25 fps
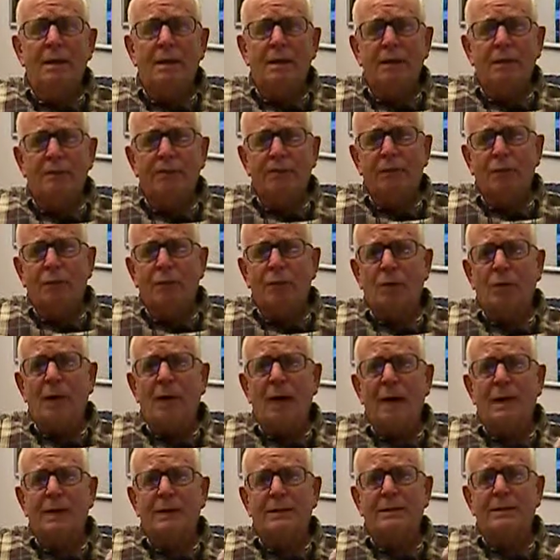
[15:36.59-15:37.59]
of
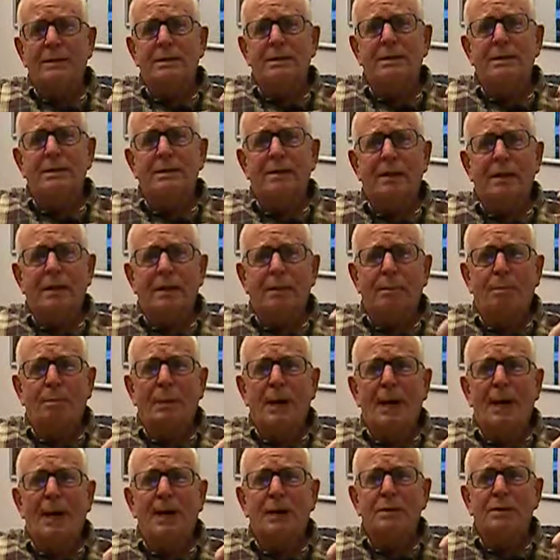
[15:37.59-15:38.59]
Christ, the
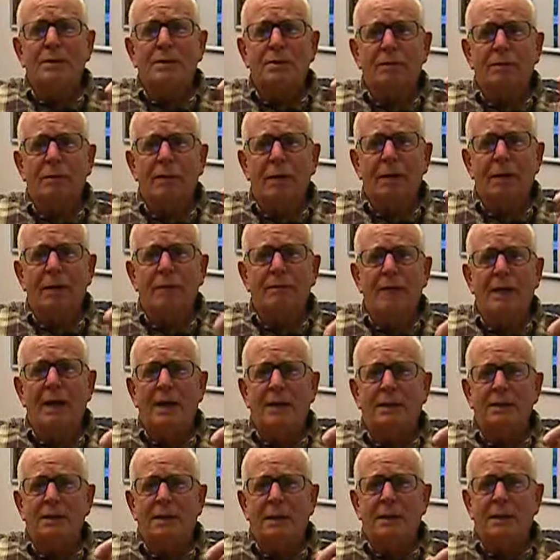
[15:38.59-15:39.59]
Apostle and
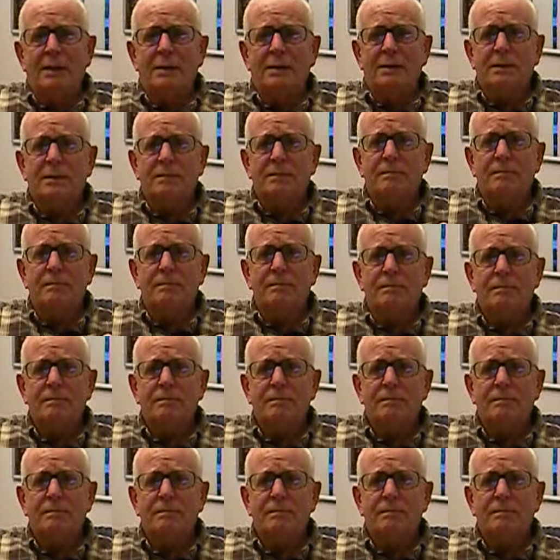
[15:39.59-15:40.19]
Evangelist.